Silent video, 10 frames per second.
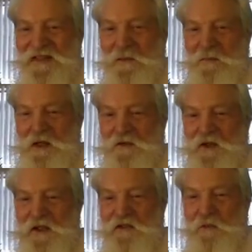A
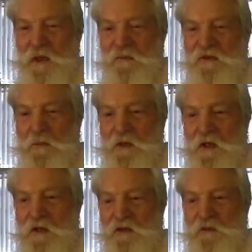beaver can swim
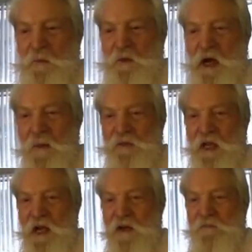submerged for perhaps
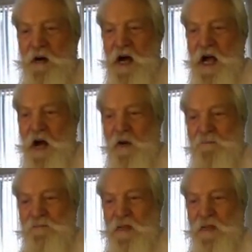a half mile.